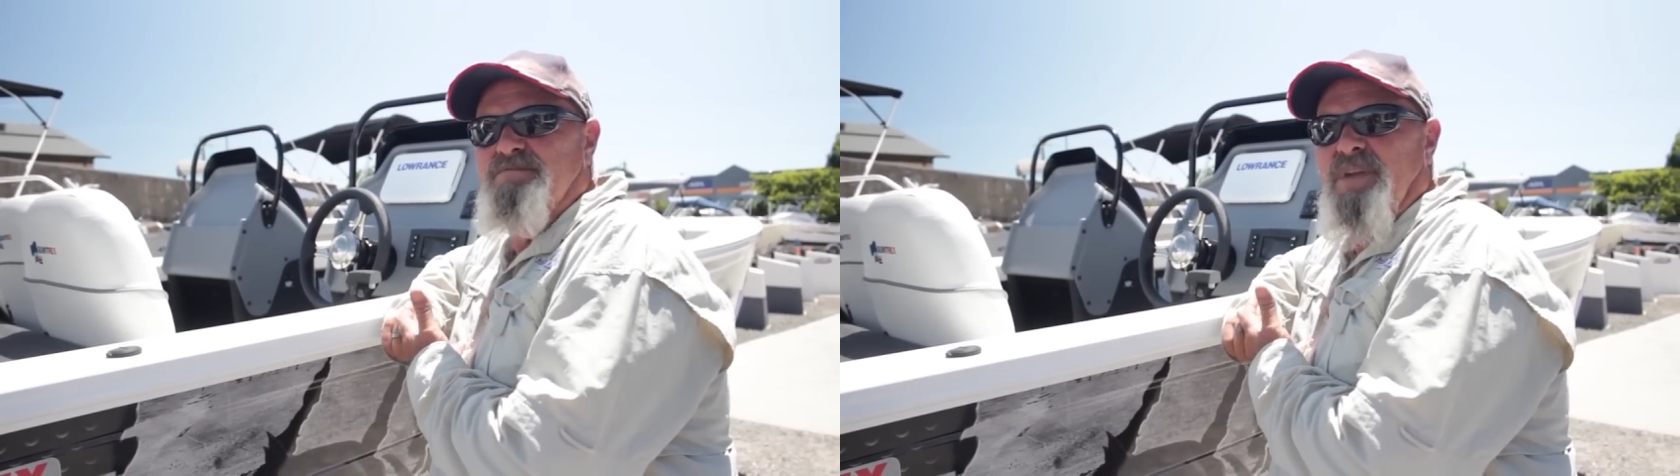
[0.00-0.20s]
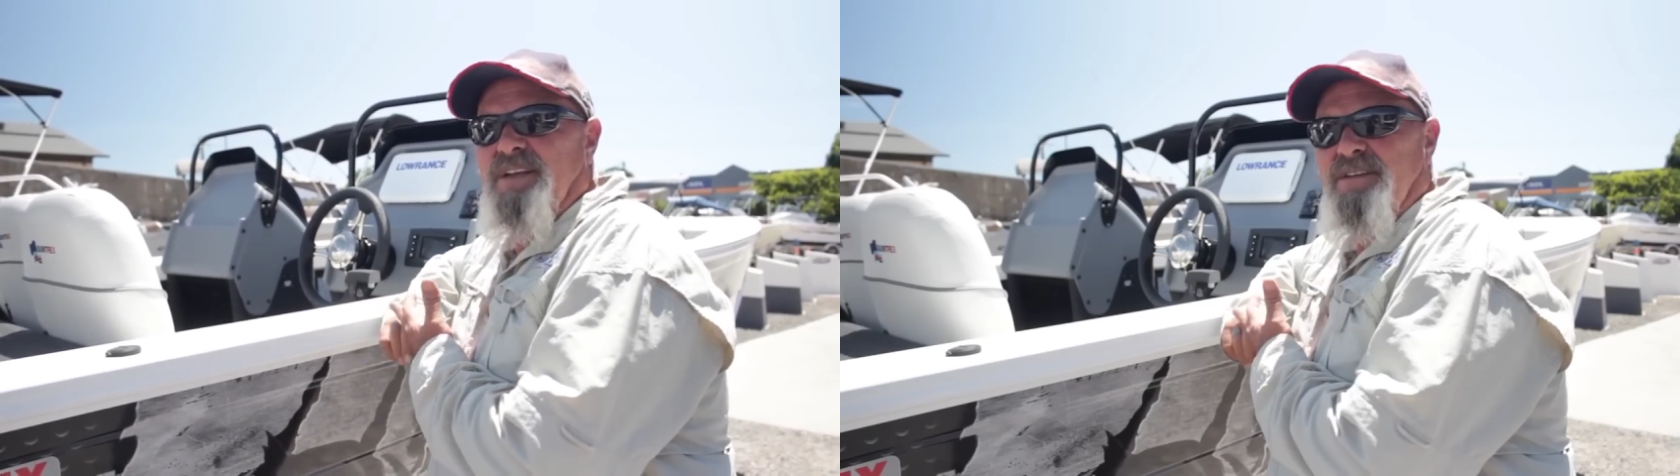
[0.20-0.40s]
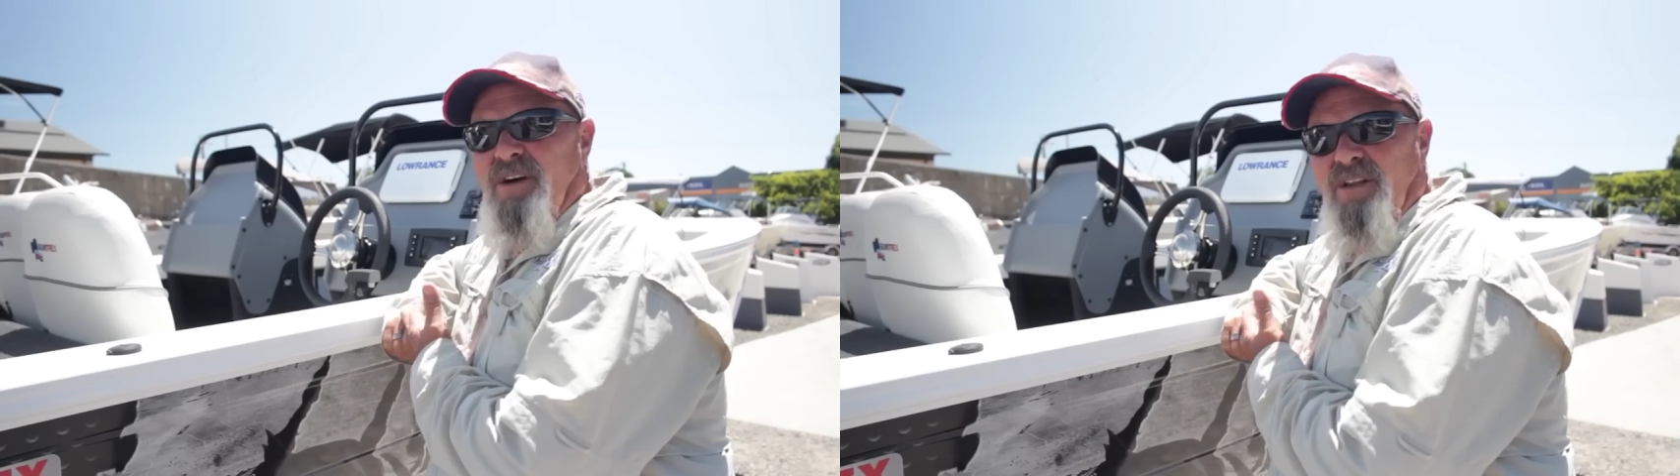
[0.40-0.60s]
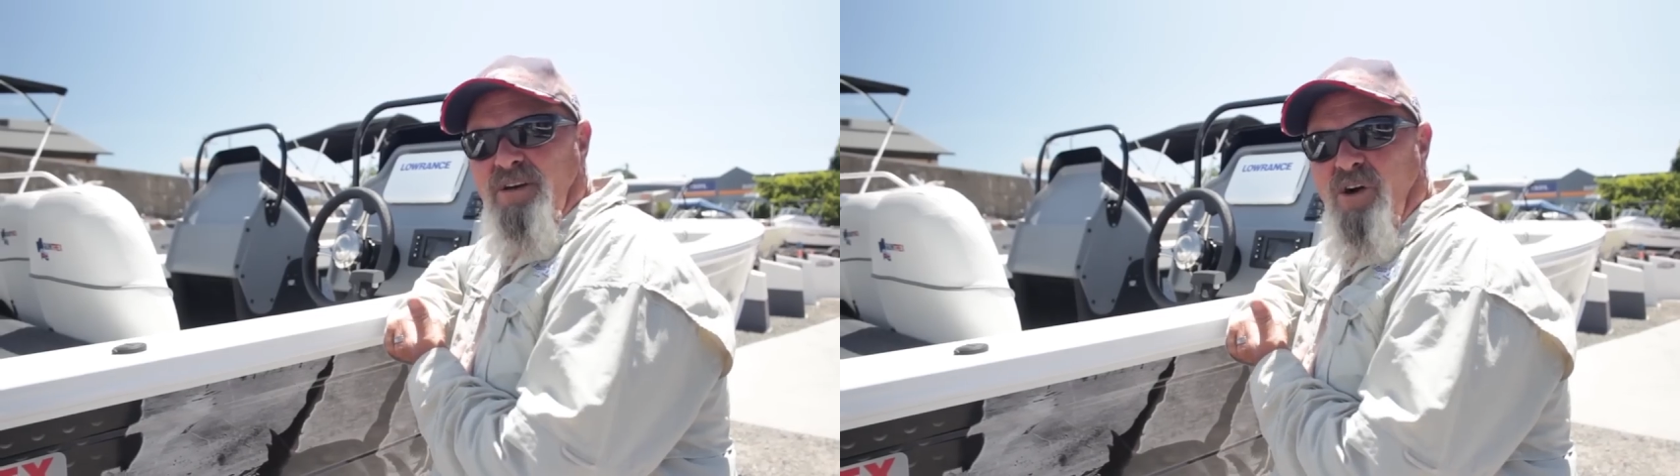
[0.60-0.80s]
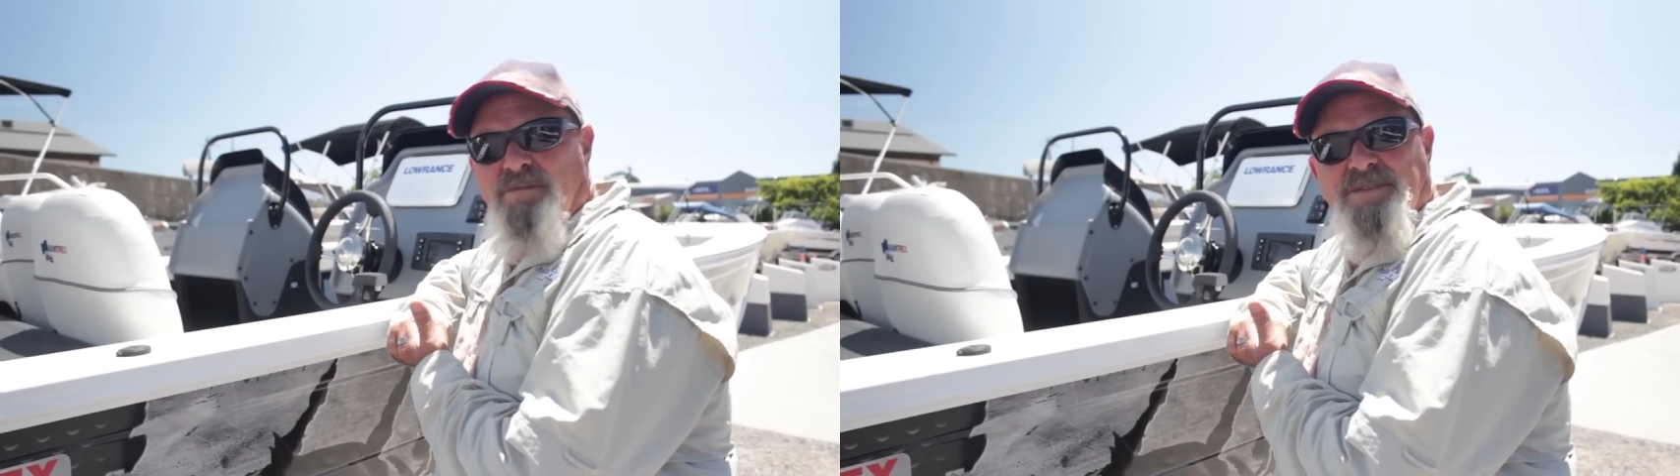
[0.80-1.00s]
million dollar
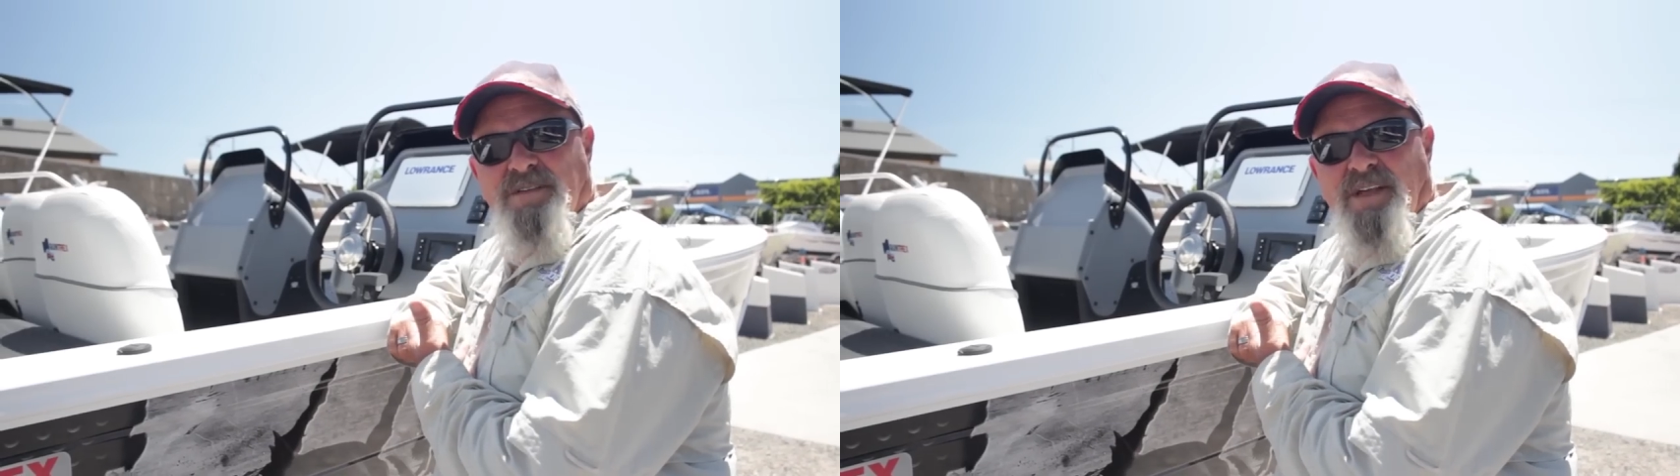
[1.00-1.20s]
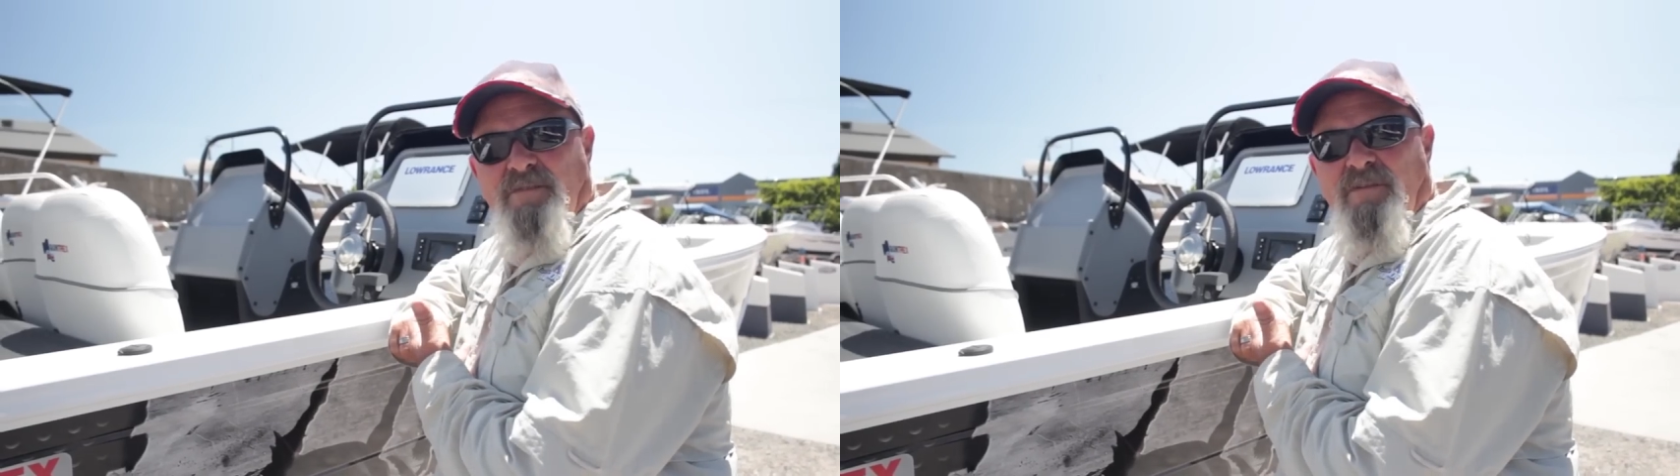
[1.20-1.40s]
comps that they